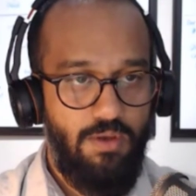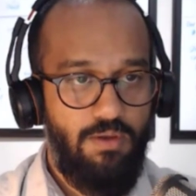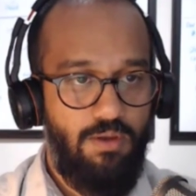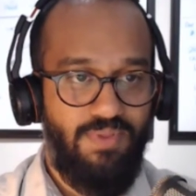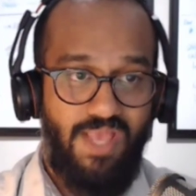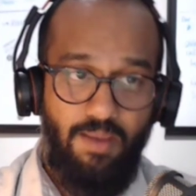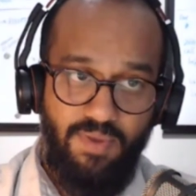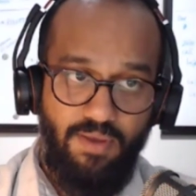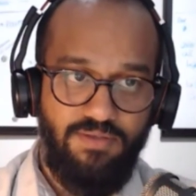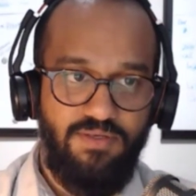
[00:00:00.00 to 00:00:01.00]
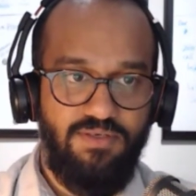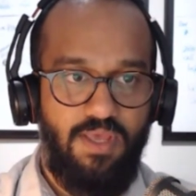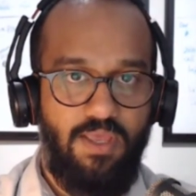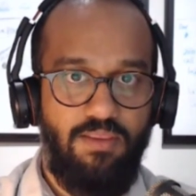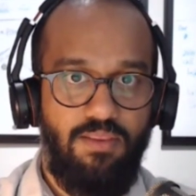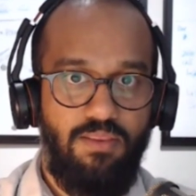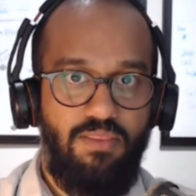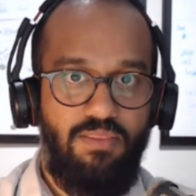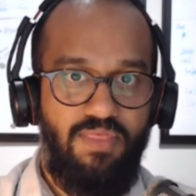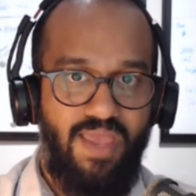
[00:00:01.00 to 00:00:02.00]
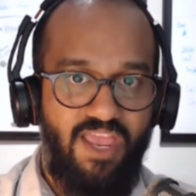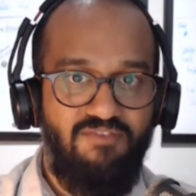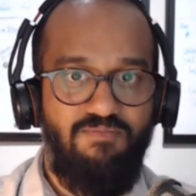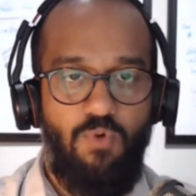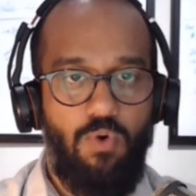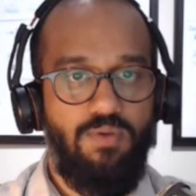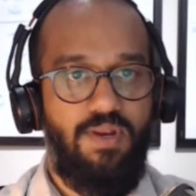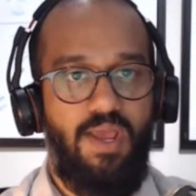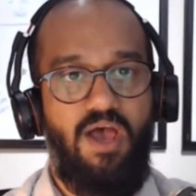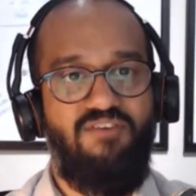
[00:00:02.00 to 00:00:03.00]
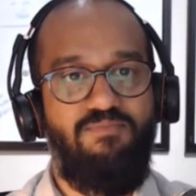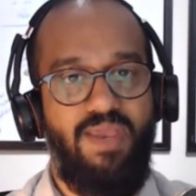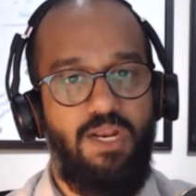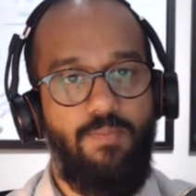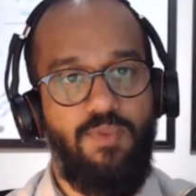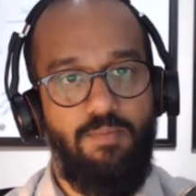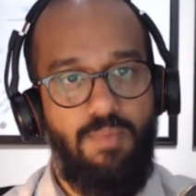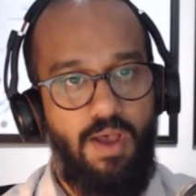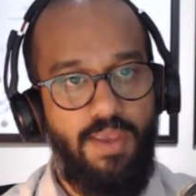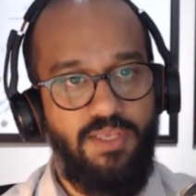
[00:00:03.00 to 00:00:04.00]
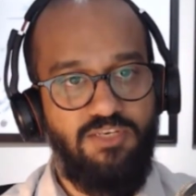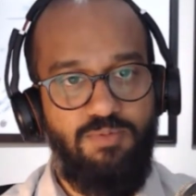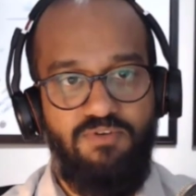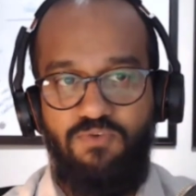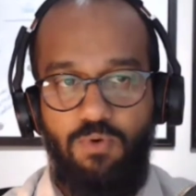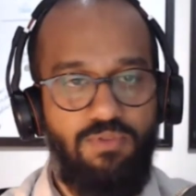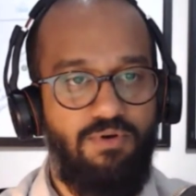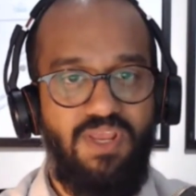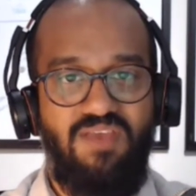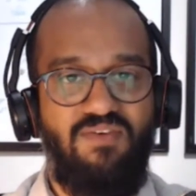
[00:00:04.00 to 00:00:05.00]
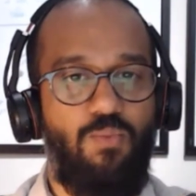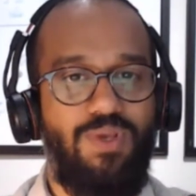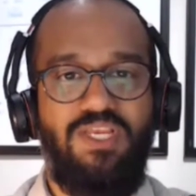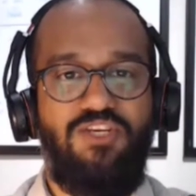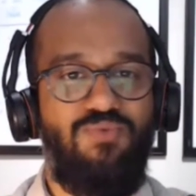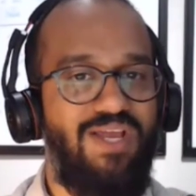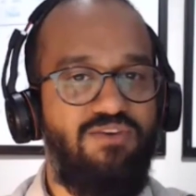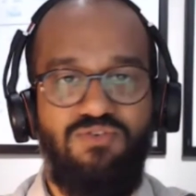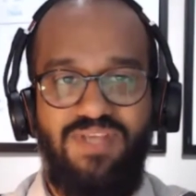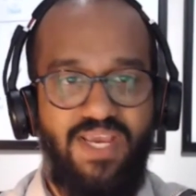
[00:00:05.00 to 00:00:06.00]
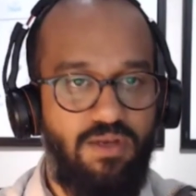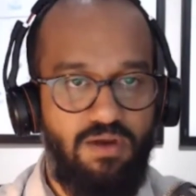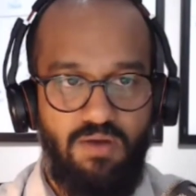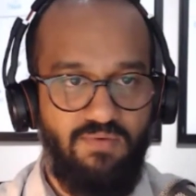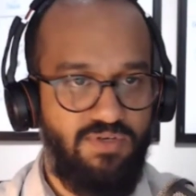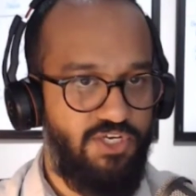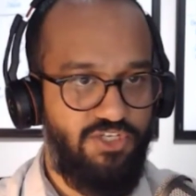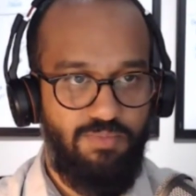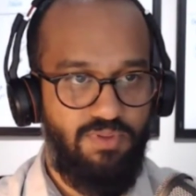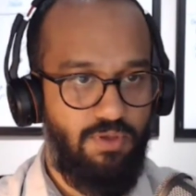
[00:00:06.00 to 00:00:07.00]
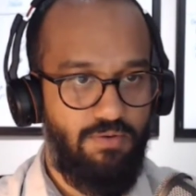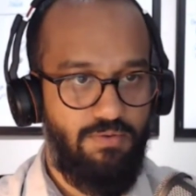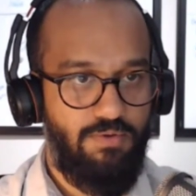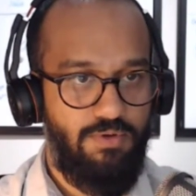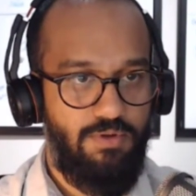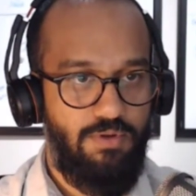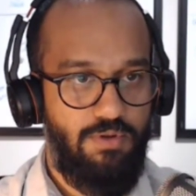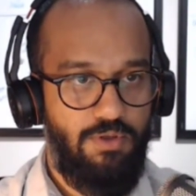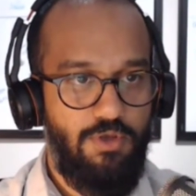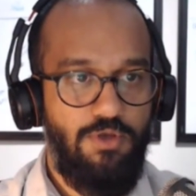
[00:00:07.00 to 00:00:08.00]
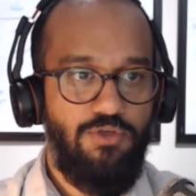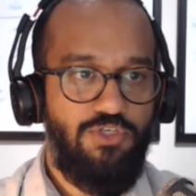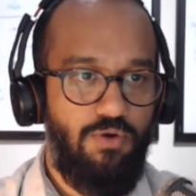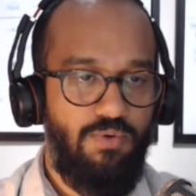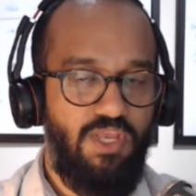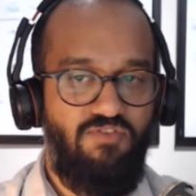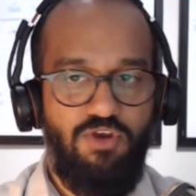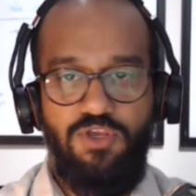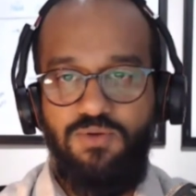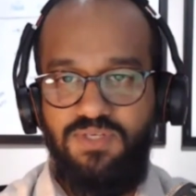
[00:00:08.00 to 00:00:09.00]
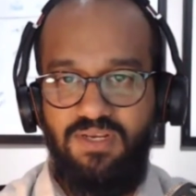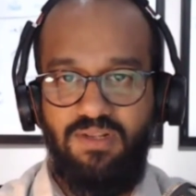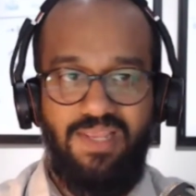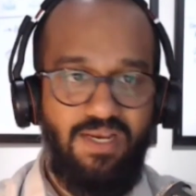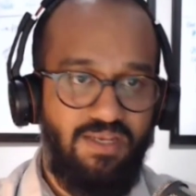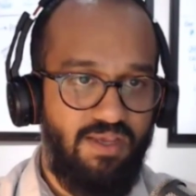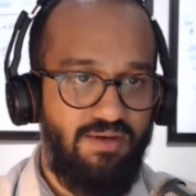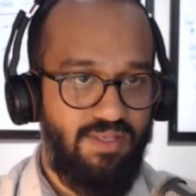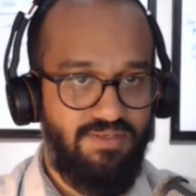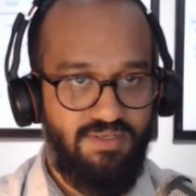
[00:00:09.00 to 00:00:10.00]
What that means is that they've more than half made up their minds before they're even willing to entertain a conversation with you. So if you're using LinkedIn as an